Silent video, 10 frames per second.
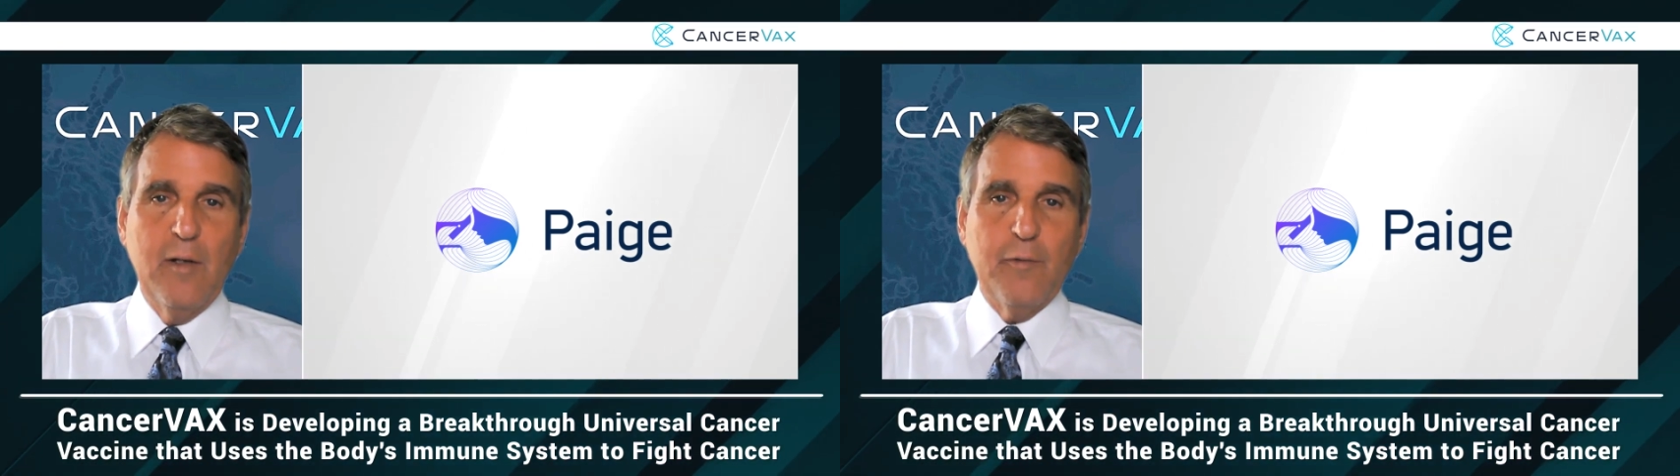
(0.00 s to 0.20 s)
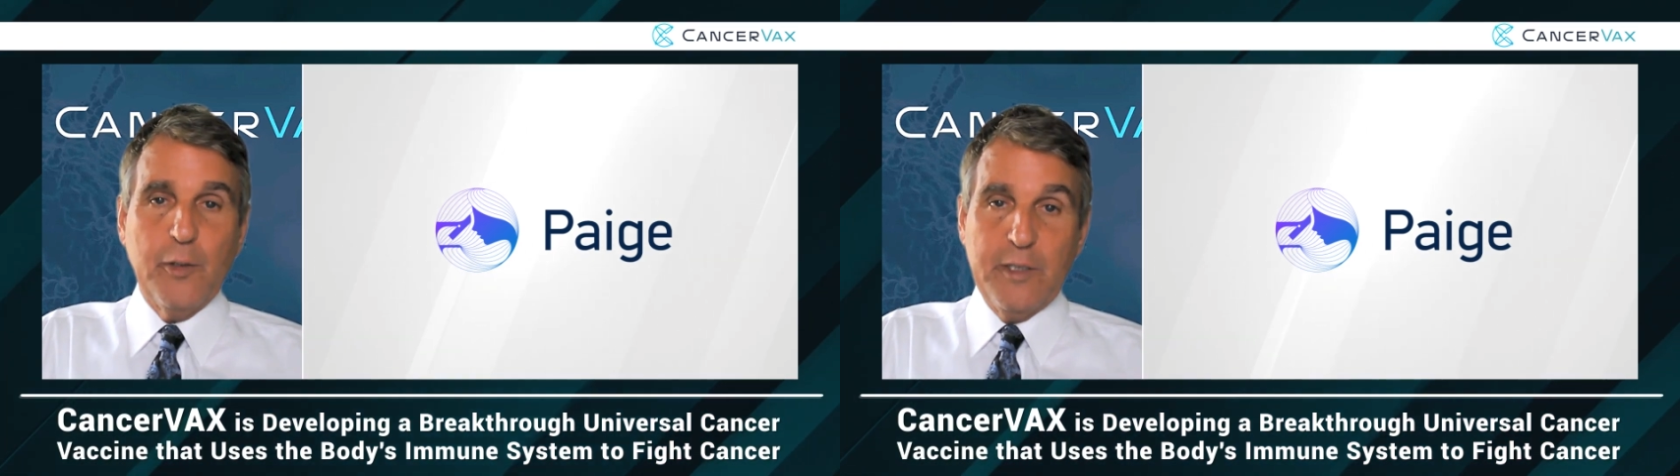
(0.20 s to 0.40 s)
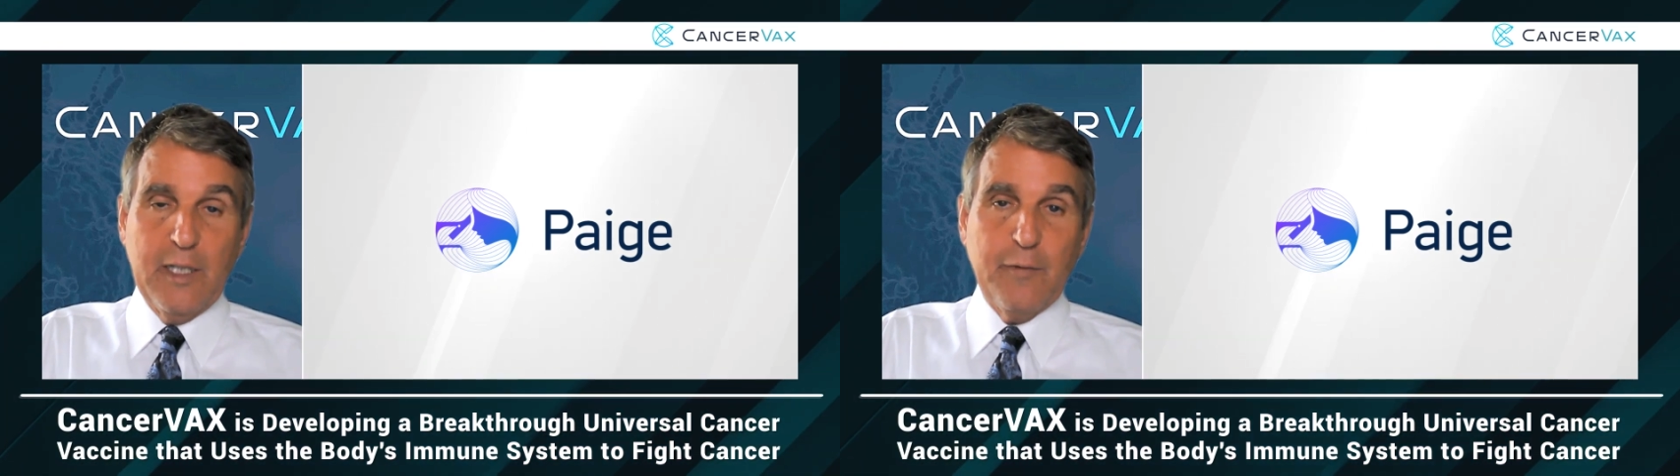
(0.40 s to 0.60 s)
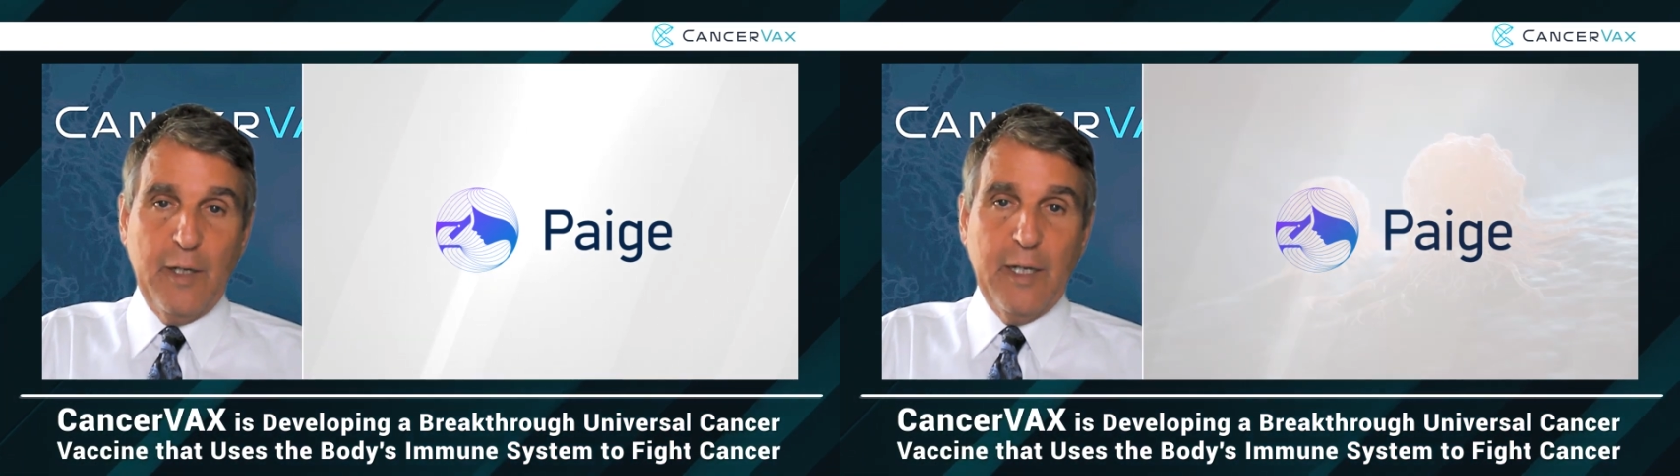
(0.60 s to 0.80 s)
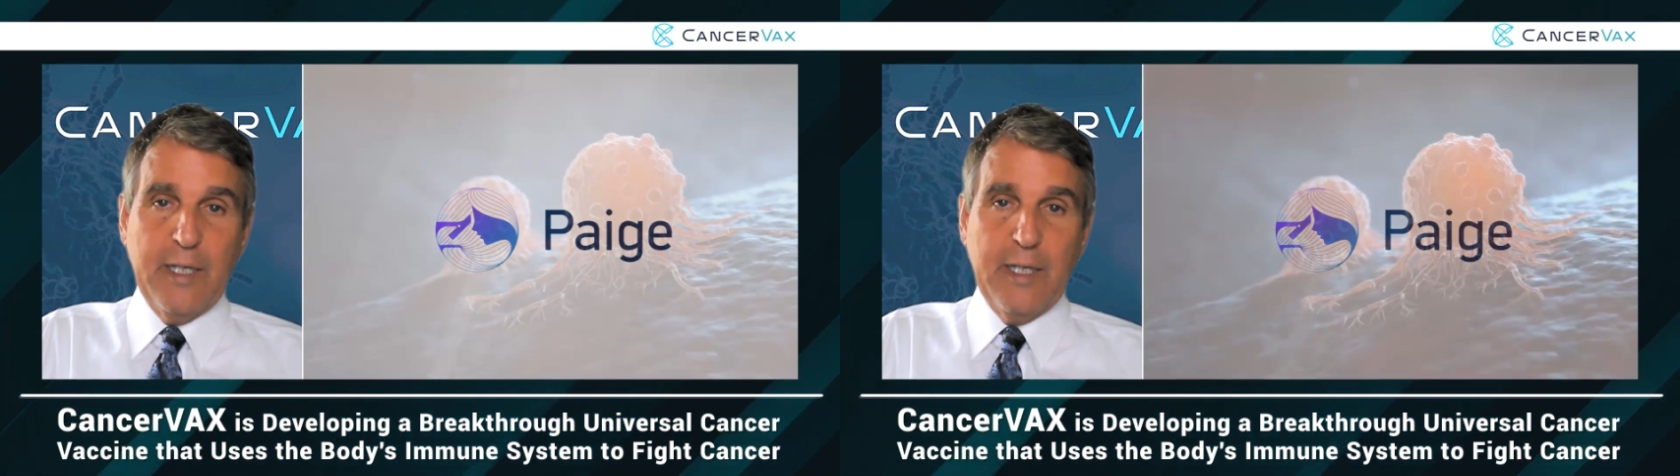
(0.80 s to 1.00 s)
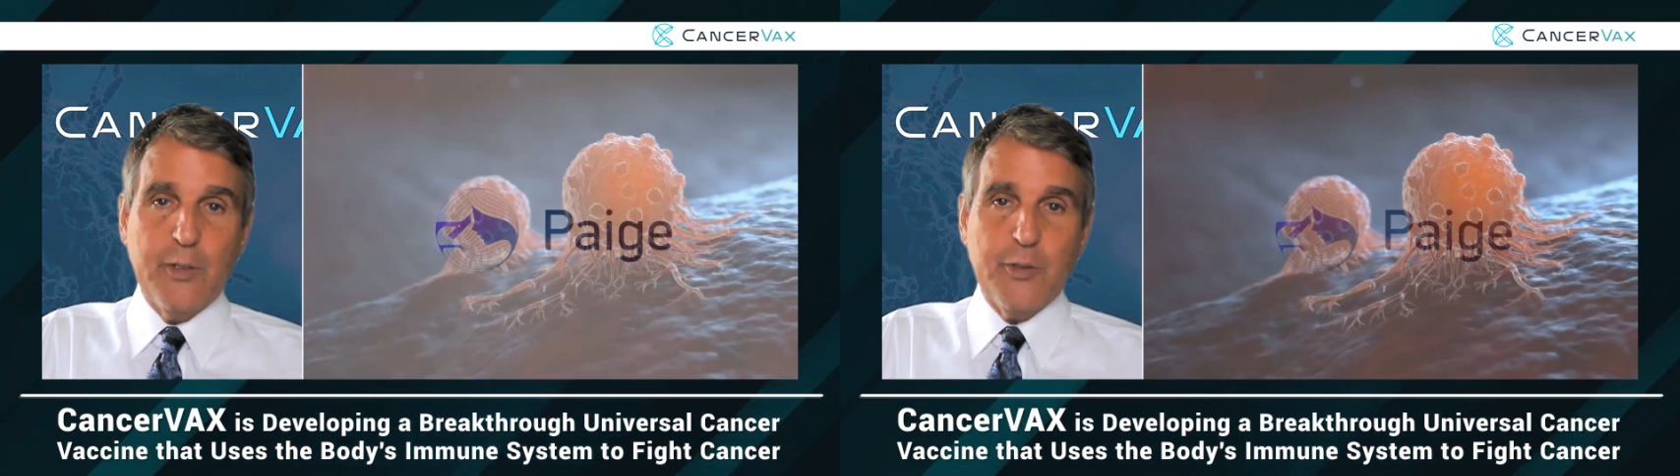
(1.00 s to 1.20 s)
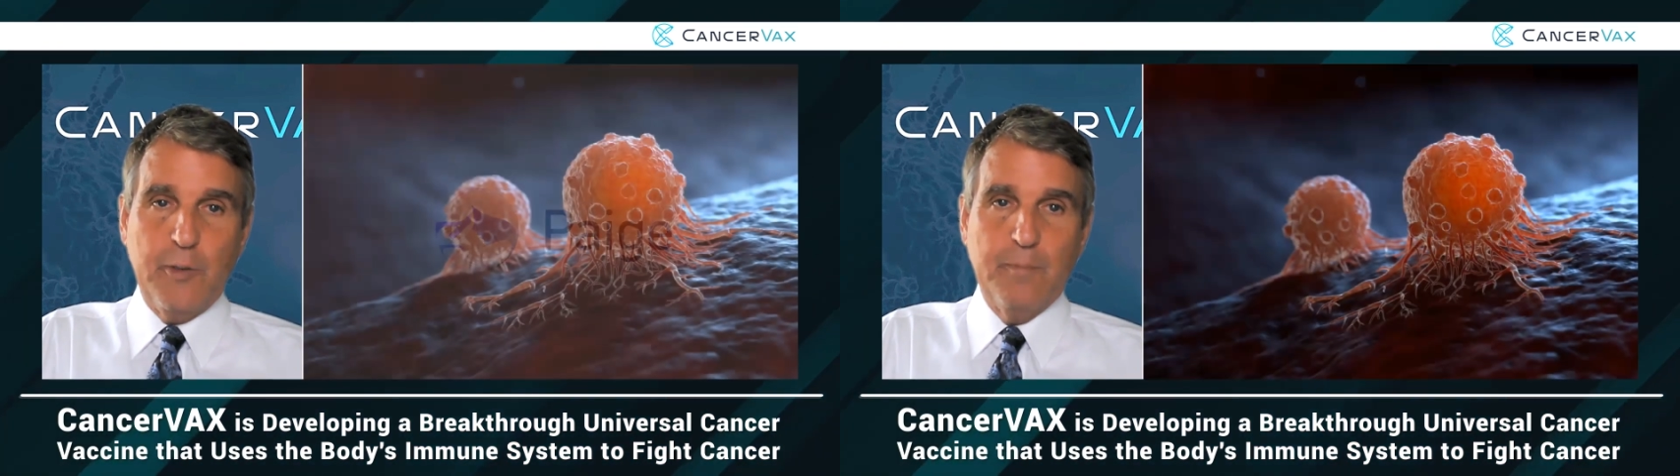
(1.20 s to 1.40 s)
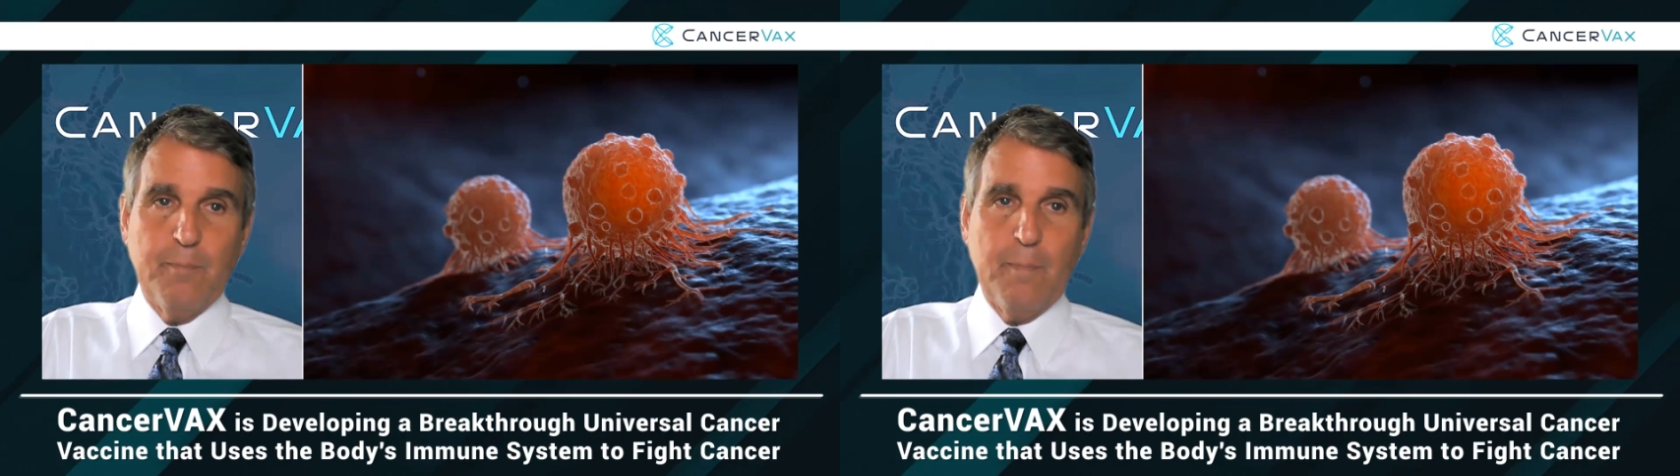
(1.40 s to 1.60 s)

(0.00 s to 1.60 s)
for identifying cancer.